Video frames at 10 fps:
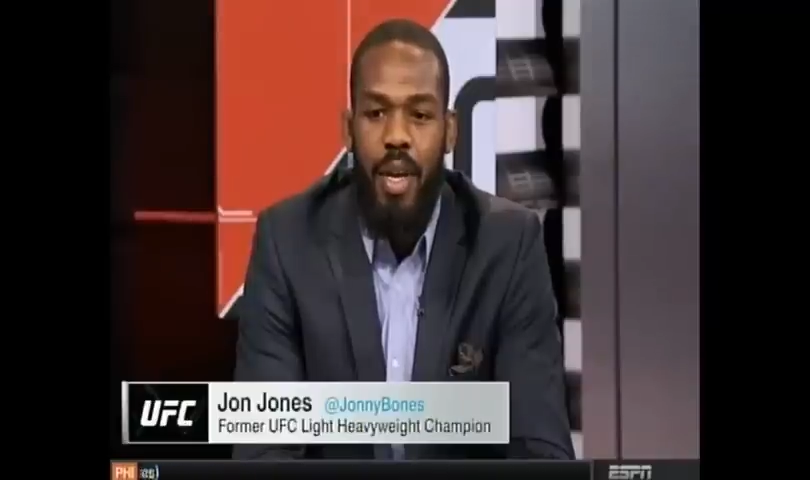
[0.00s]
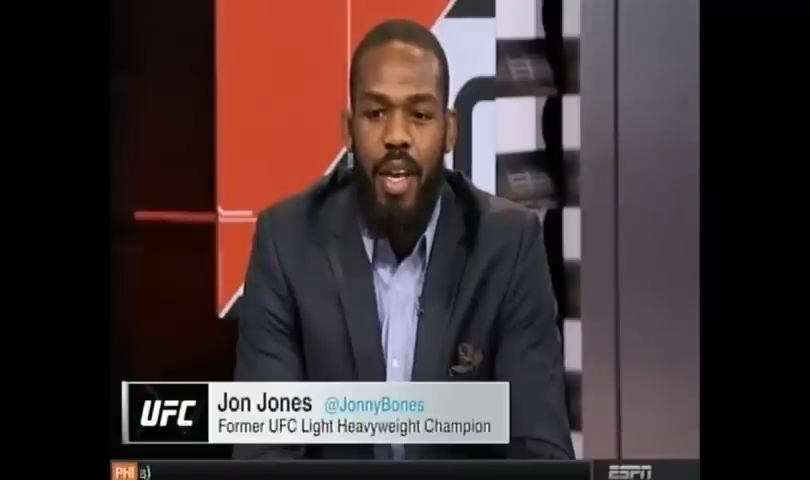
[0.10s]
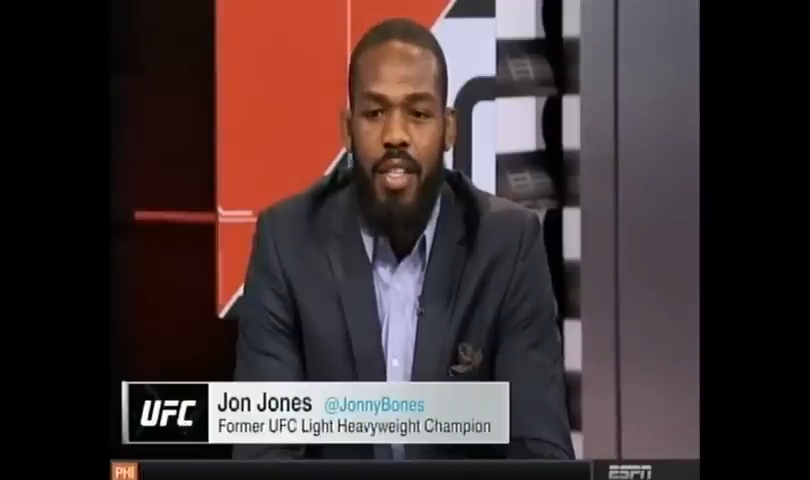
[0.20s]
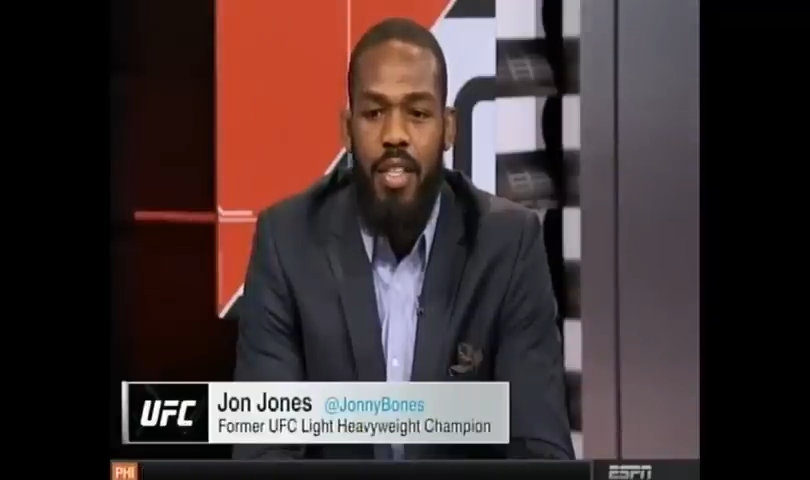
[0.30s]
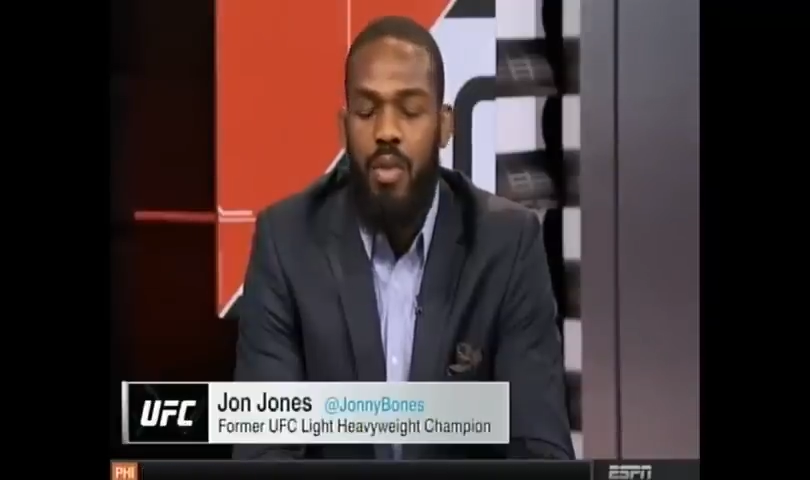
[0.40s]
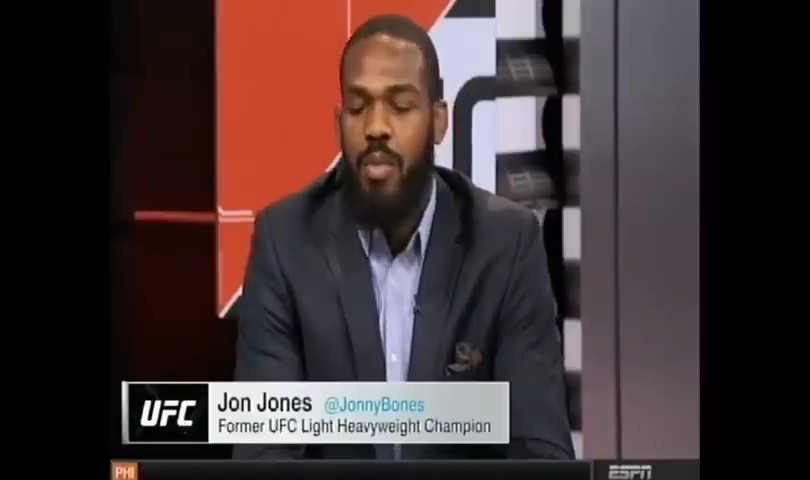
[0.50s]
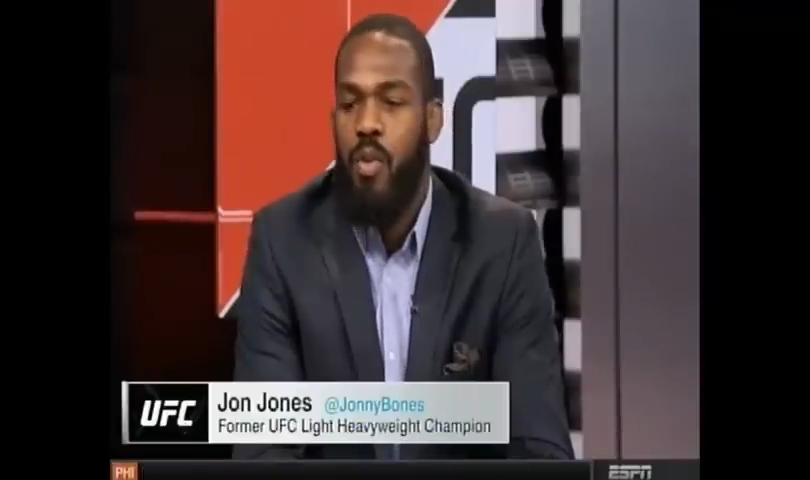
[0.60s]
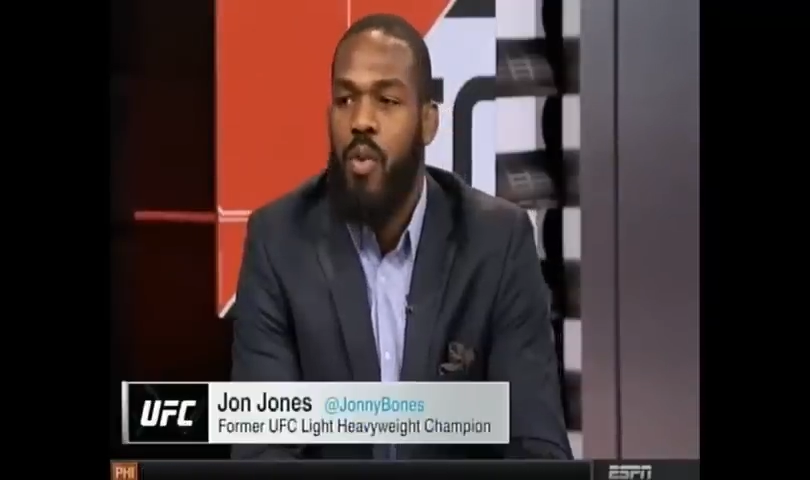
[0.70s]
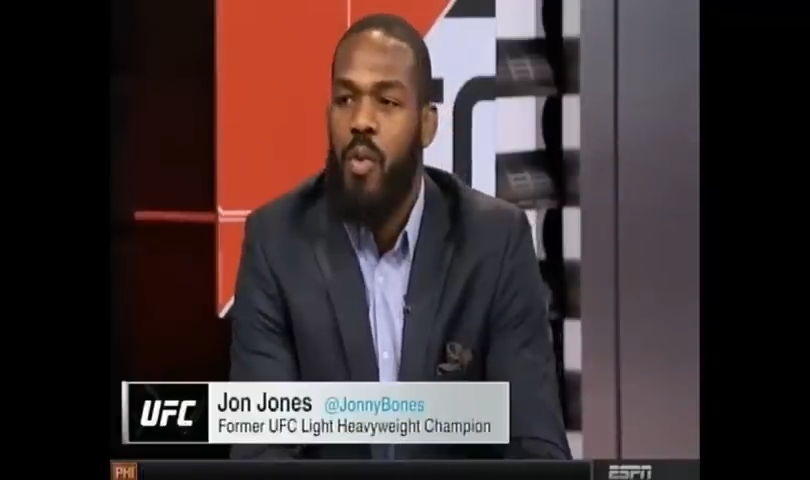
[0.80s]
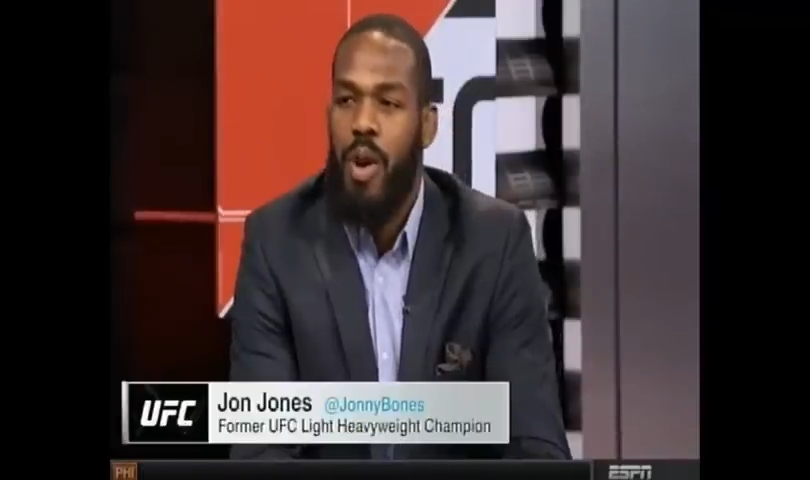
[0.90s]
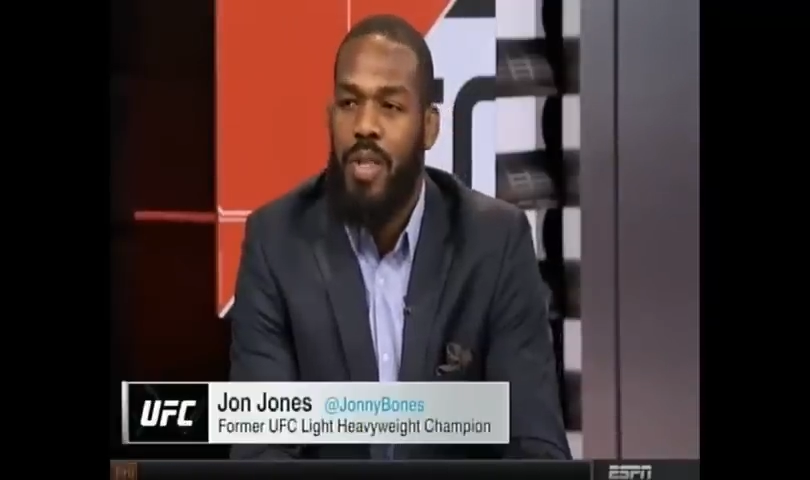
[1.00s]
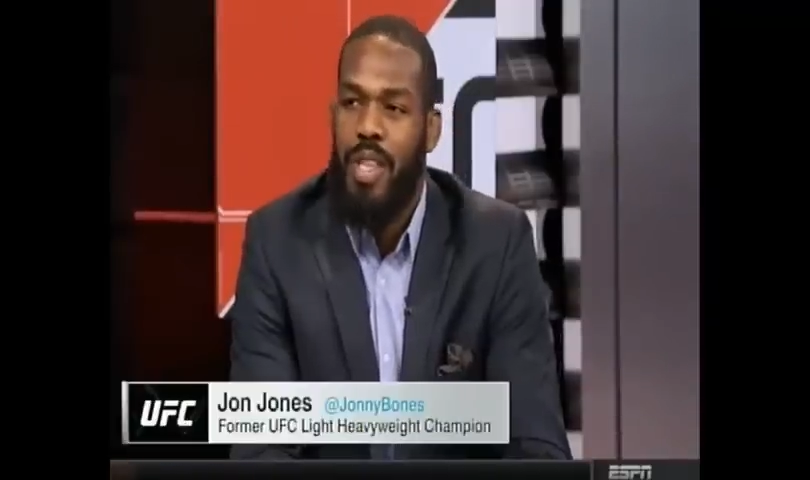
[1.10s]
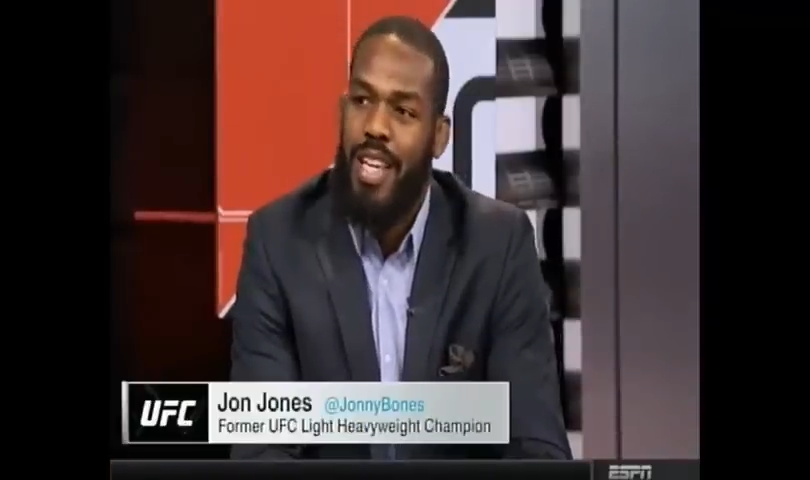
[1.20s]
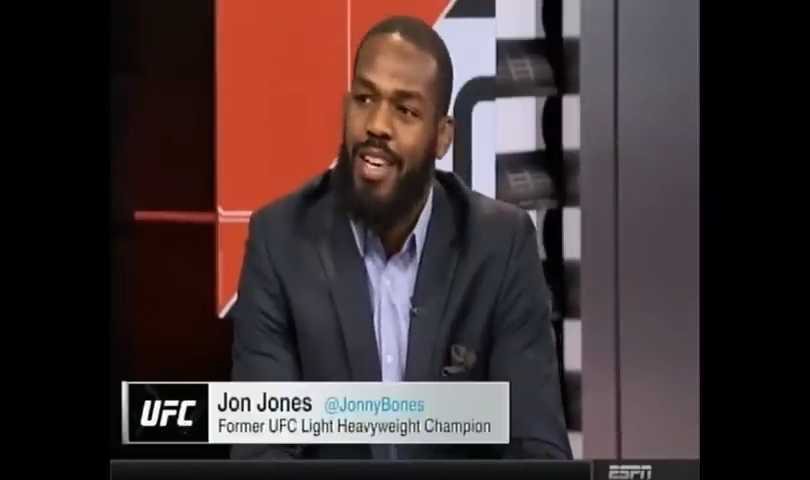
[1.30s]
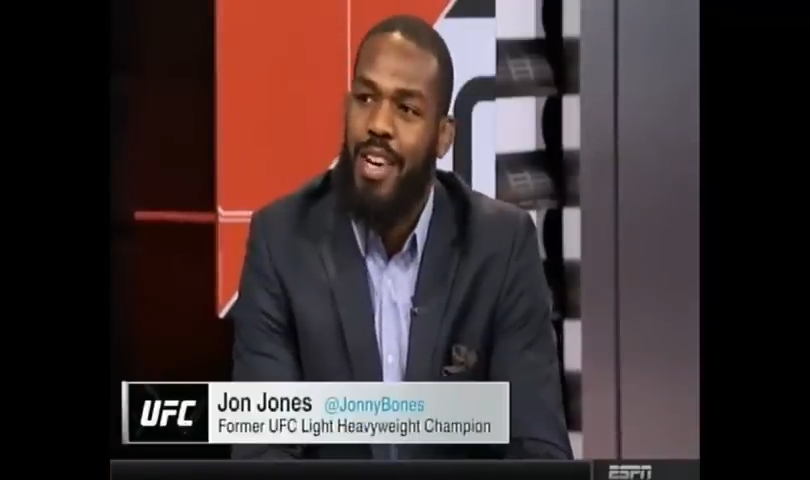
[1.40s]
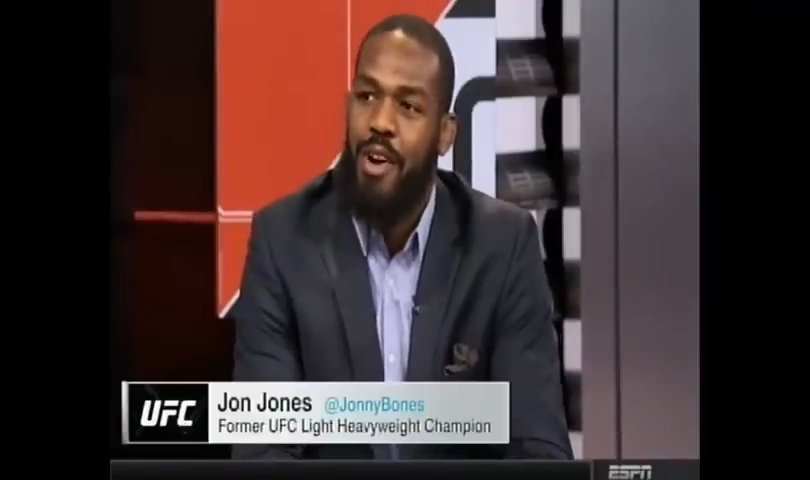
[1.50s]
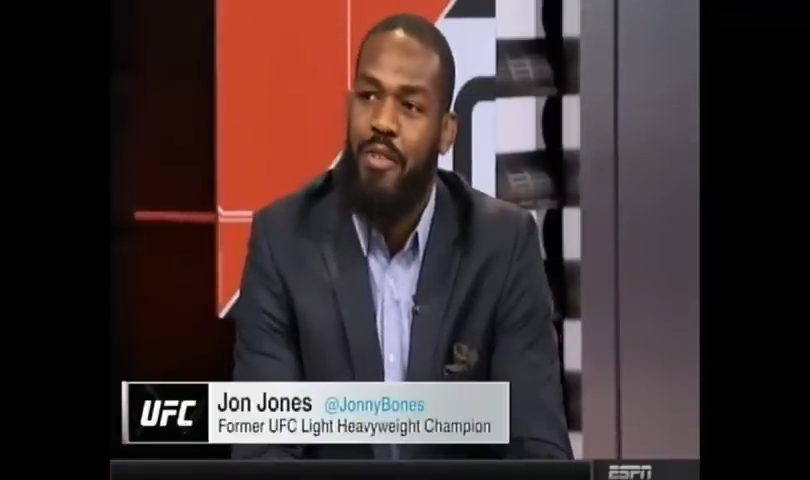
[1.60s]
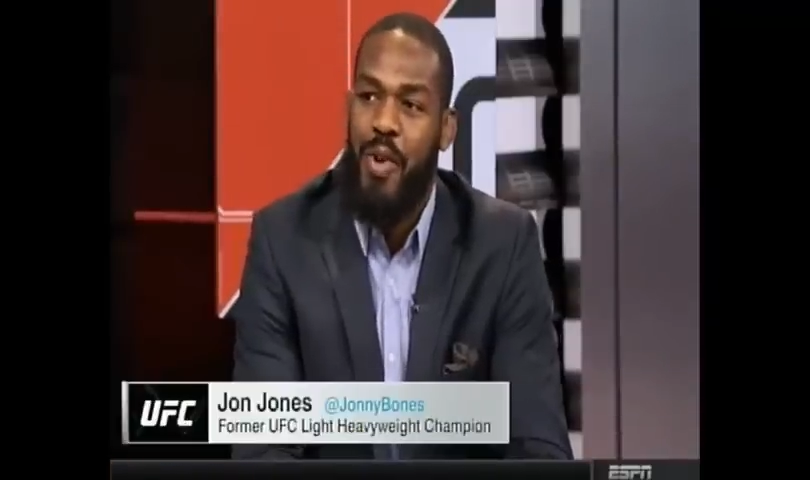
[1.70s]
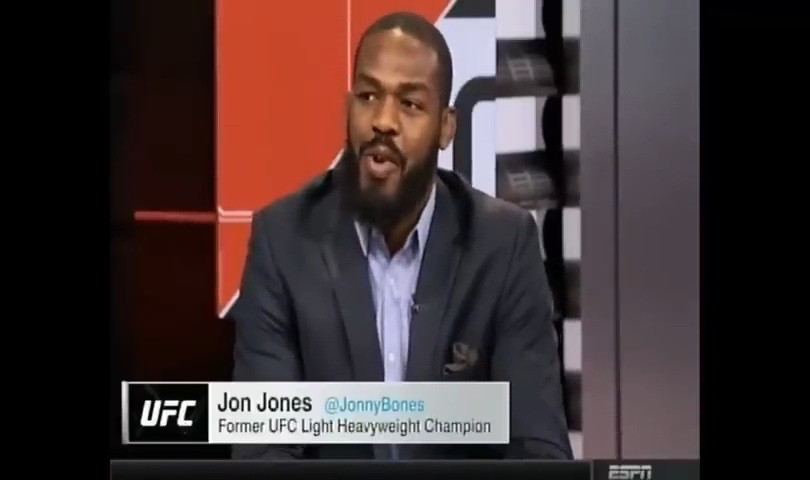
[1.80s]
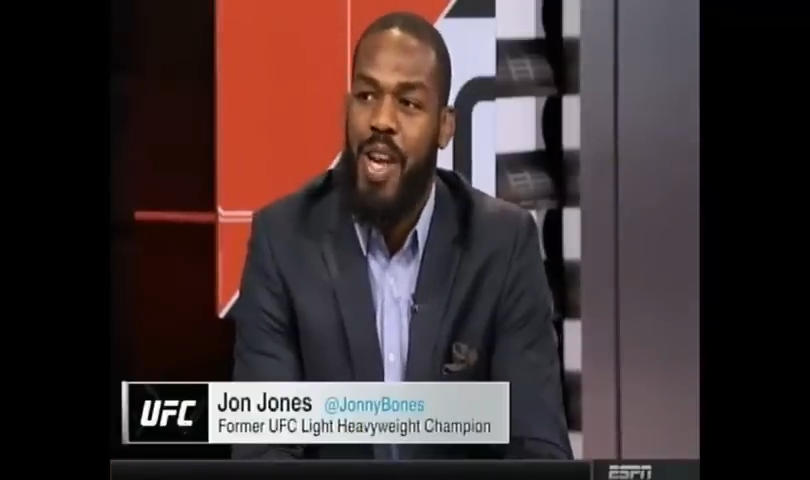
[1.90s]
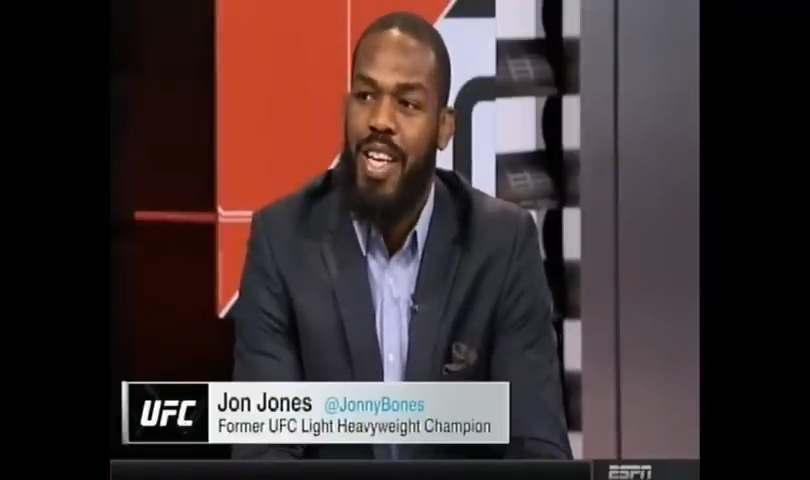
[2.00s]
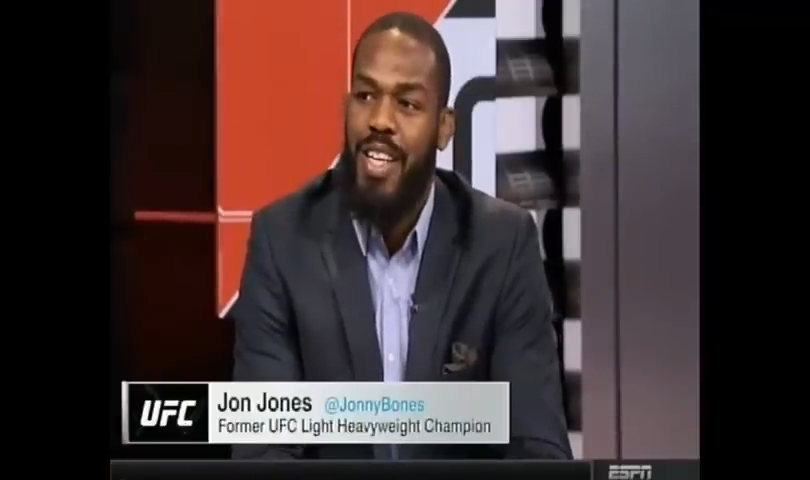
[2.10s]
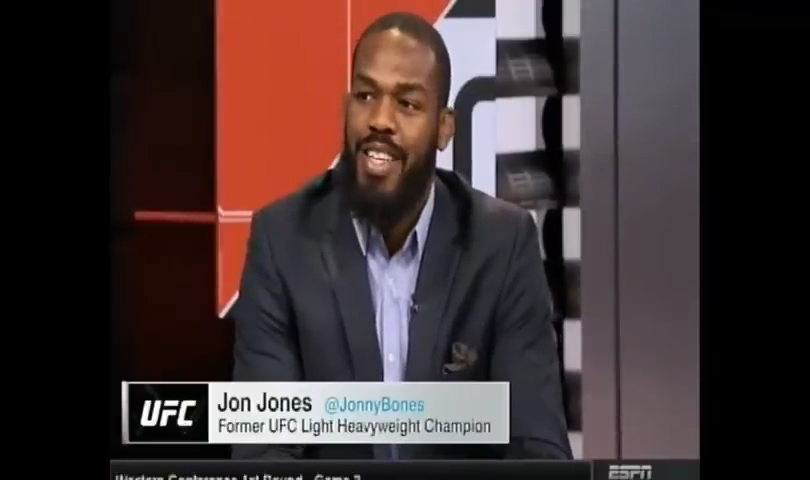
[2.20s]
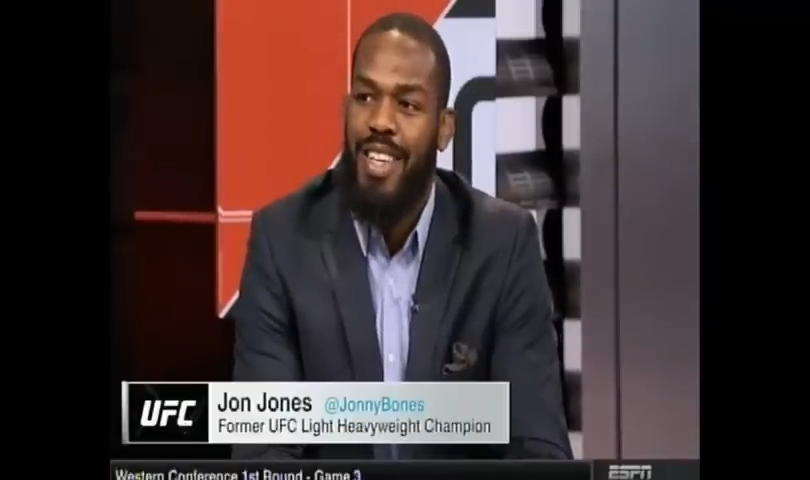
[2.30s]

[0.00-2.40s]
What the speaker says: got to a point where I was taking it all for granted.